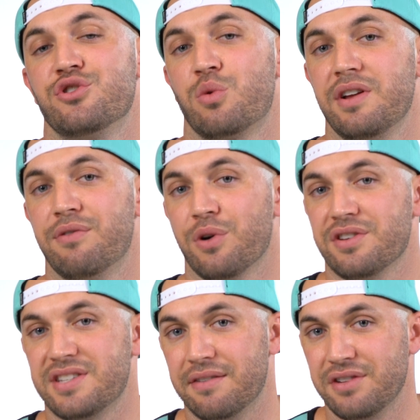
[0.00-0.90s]

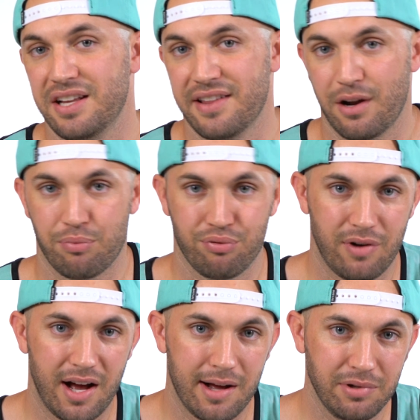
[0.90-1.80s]
24-70 that'll
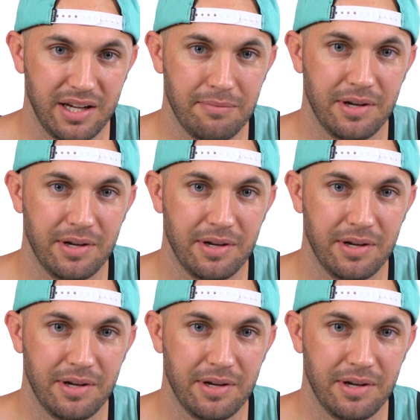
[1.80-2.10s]
probably